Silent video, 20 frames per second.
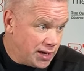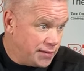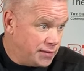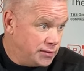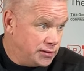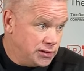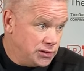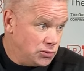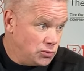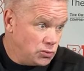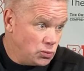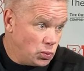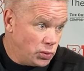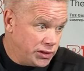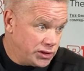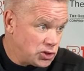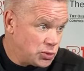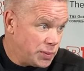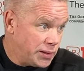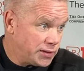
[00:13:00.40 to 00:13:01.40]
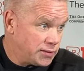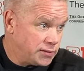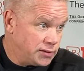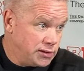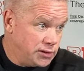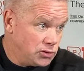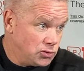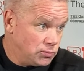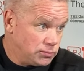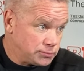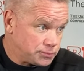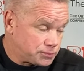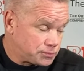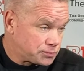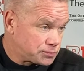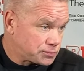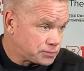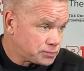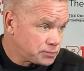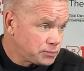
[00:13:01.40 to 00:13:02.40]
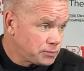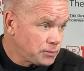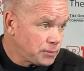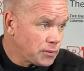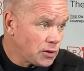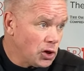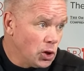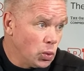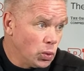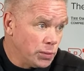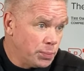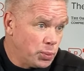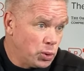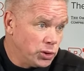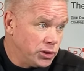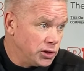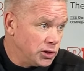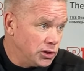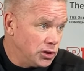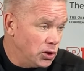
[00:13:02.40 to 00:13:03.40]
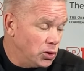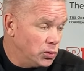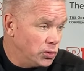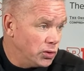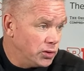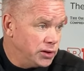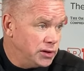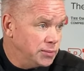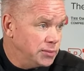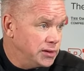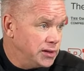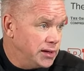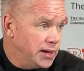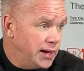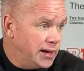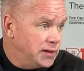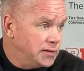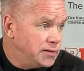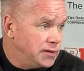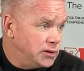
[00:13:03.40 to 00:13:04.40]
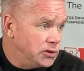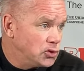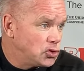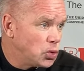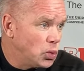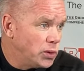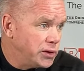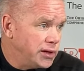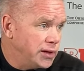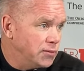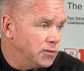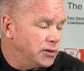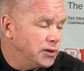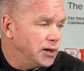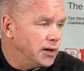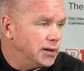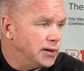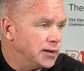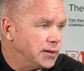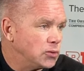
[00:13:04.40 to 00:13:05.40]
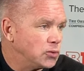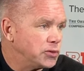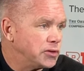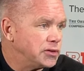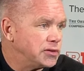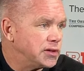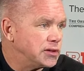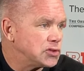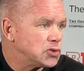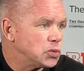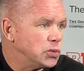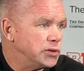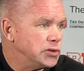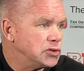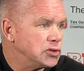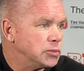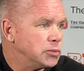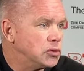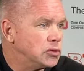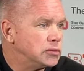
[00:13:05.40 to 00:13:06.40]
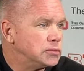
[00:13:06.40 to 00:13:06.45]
that we expect to get, we're putting a load on him to get 18 to 20 every night. I don't think that's reasonable.